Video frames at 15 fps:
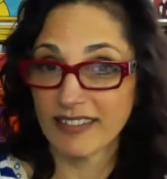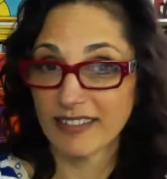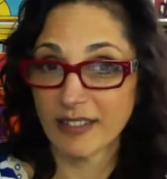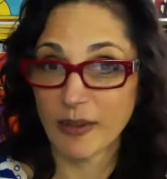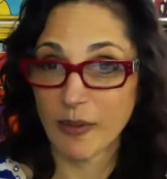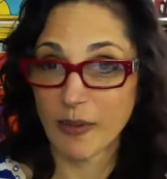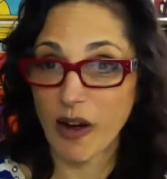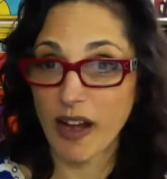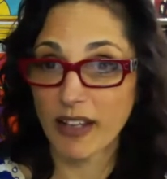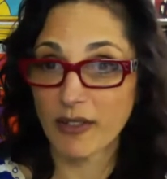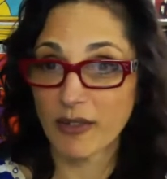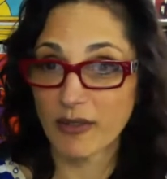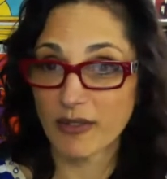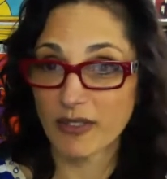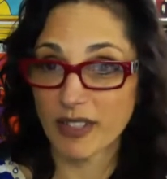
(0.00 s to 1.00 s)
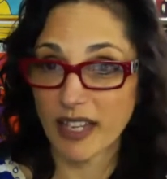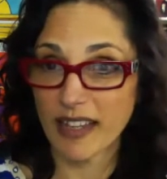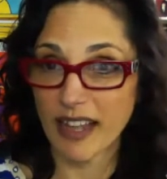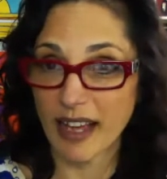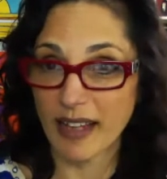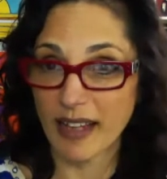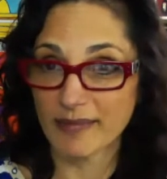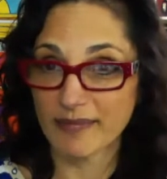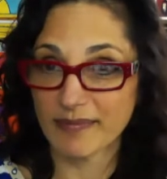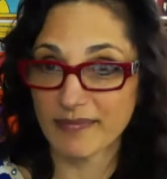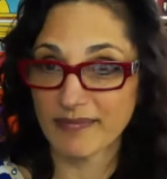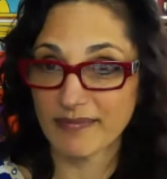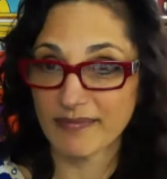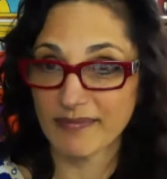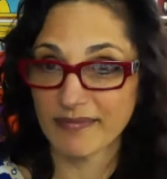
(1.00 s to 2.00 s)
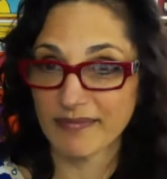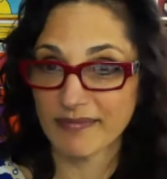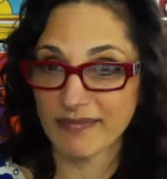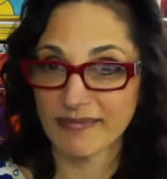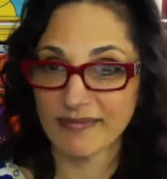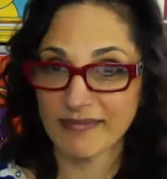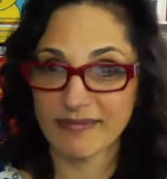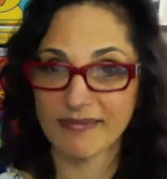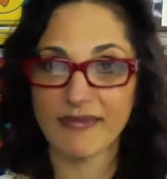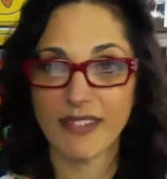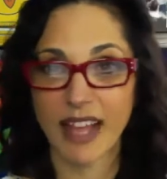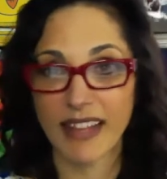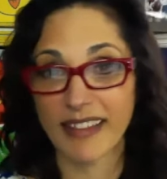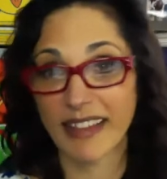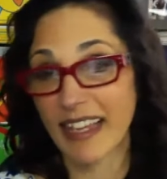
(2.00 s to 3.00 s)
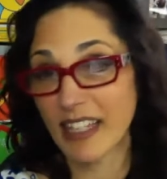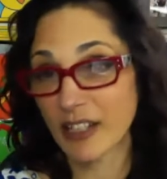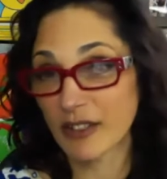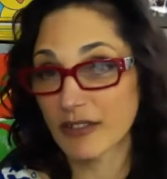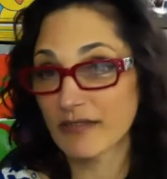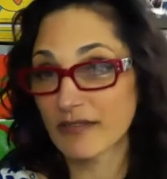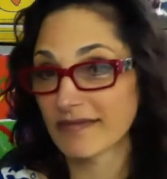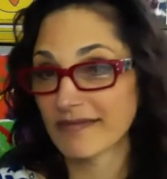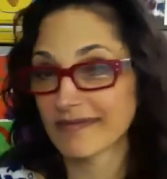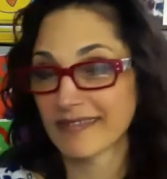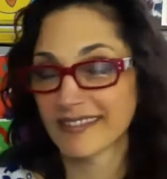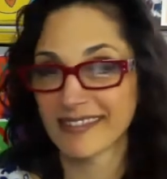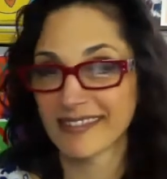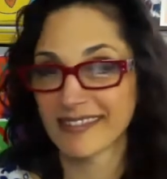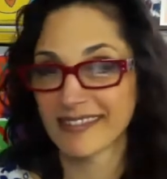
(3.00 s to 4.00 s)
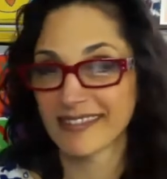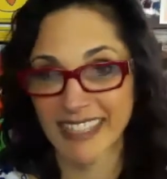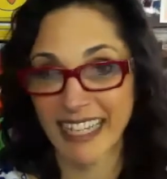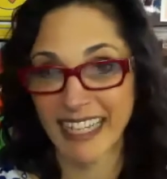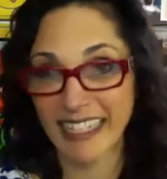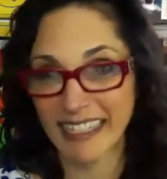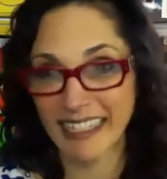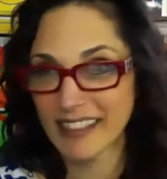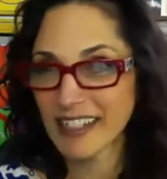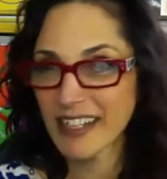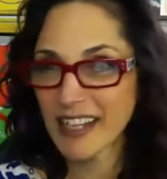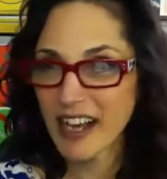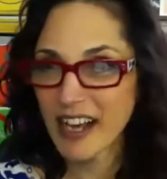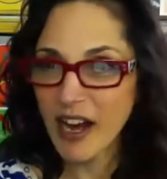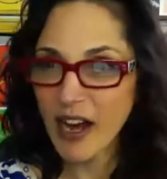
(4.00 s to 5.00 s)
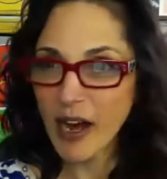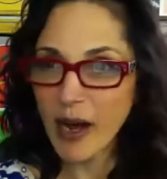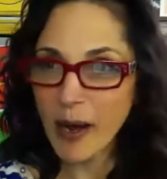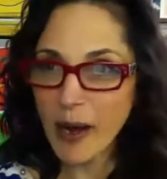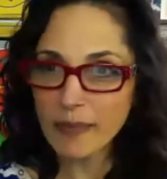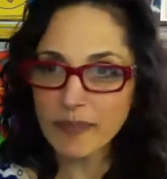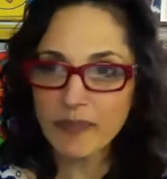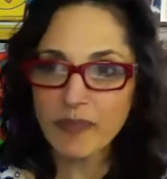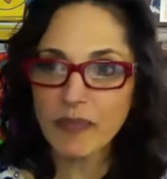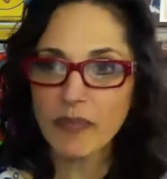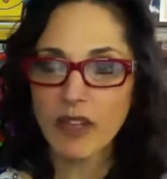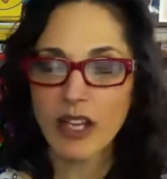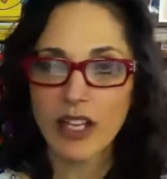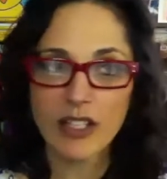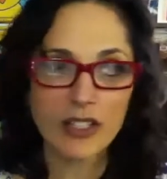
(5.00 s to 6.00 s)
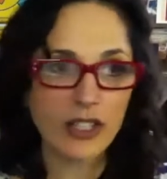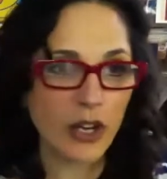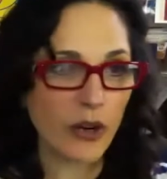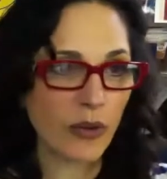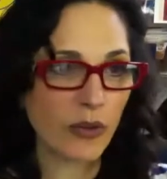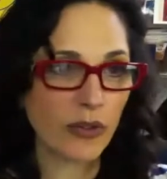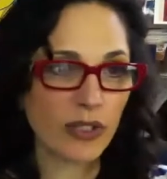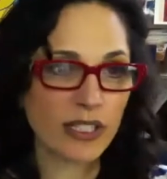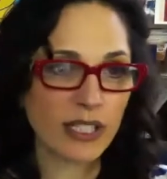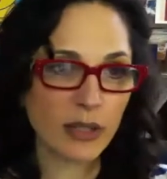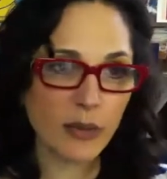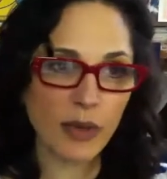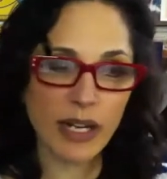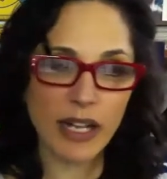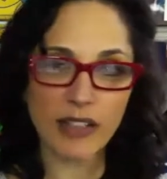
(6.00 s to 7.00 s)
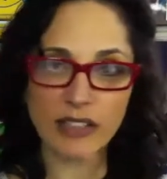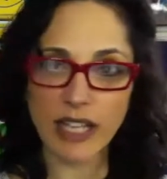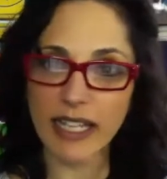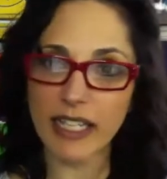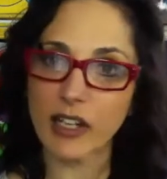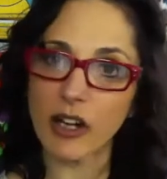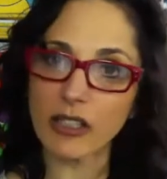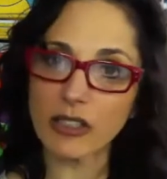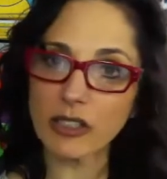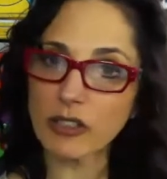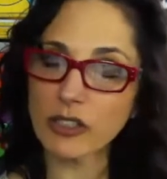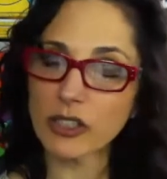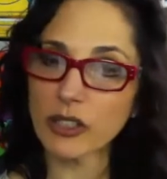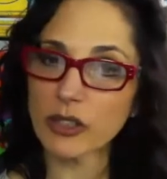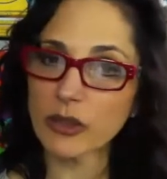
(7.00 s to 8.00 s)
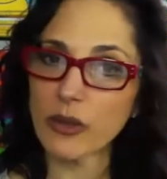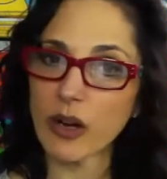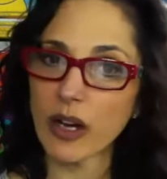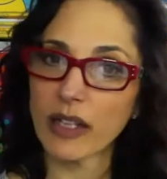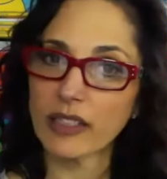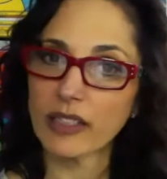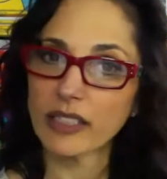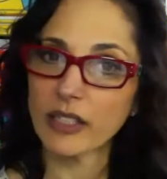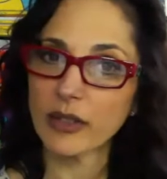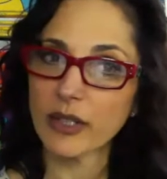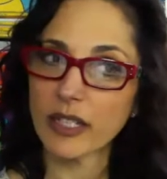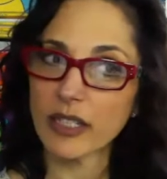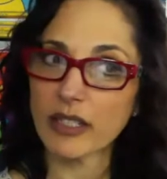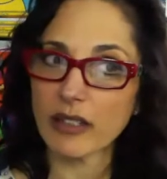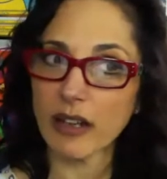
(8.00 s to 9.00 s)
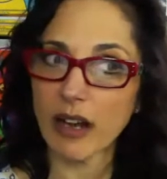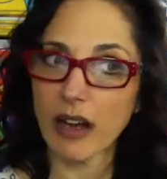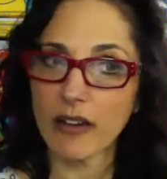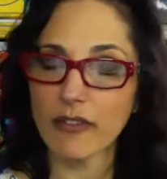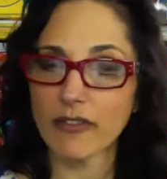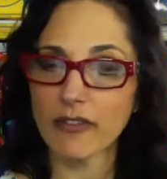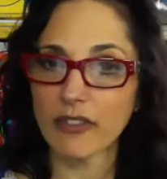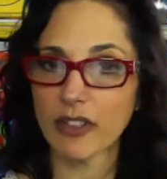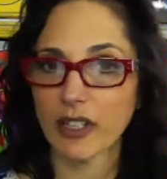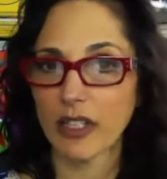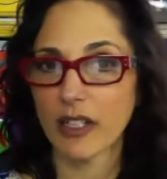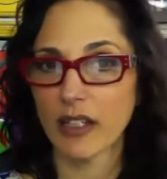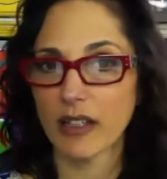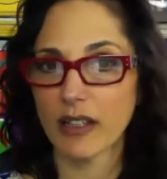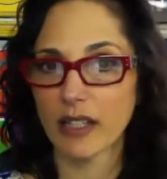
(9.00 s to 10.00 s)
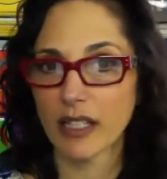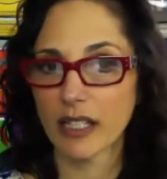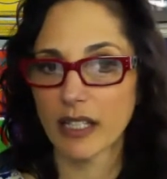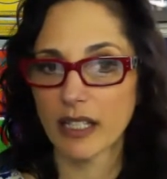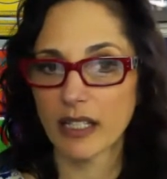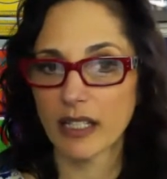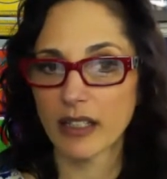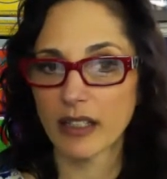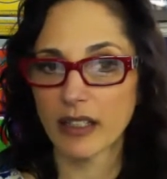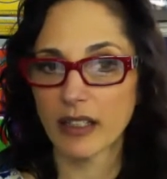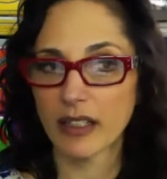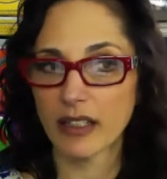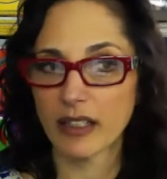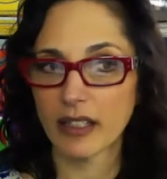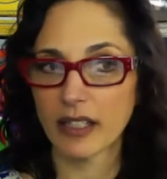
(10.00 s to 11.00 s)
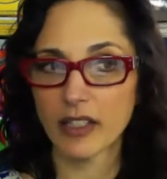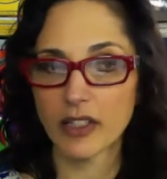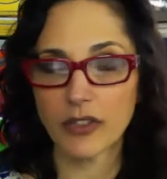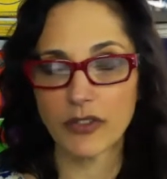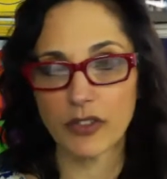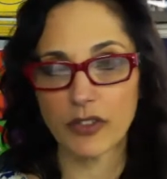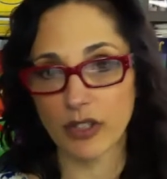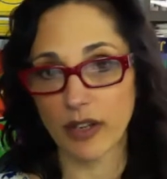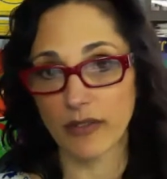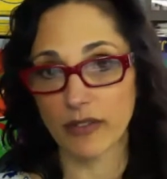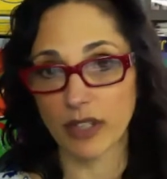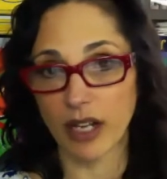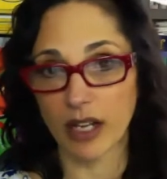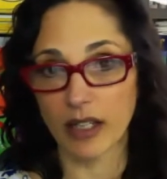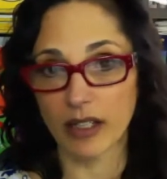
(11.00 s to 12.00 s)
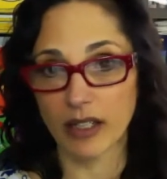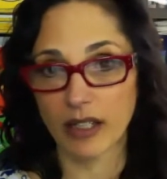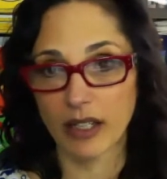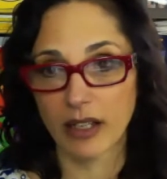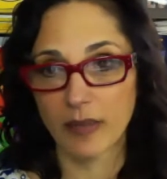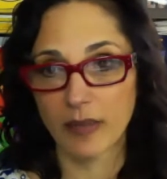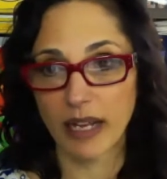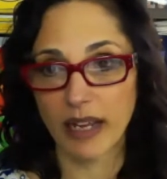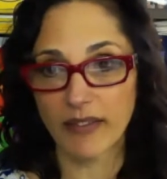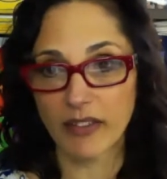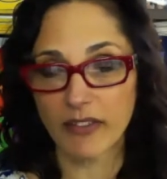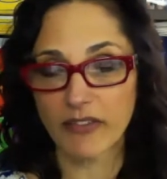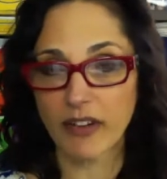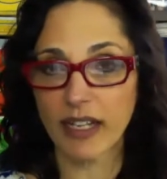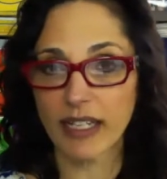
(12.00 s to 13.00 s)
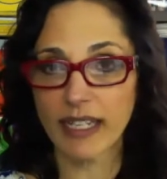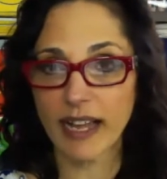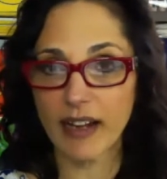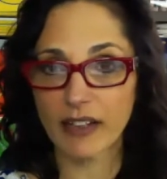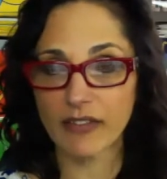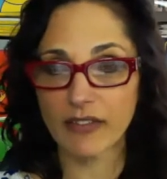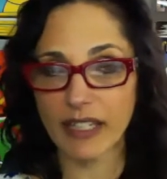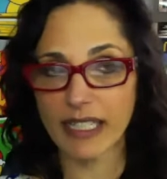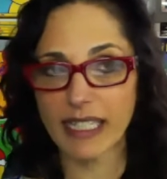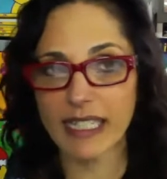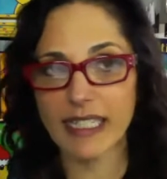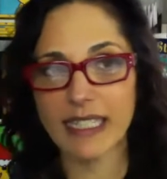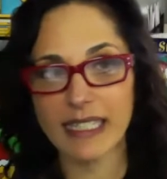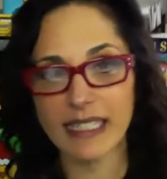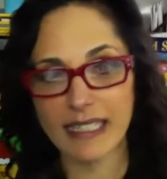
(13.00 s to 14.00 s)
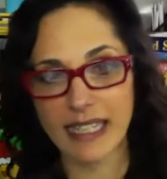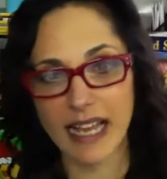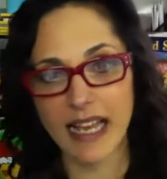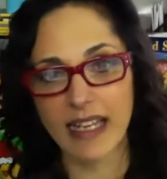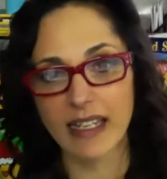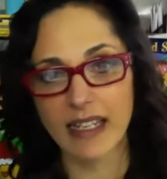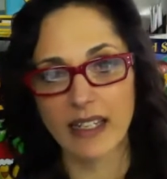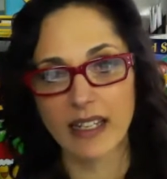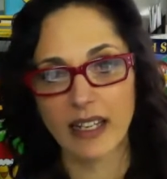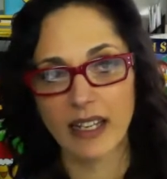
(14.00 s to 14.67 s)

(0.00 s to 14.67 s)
know why you say that. And thank you for saying it. So let's see what else. I could also do a series of the interviews I've done, but I have to find out if I need to send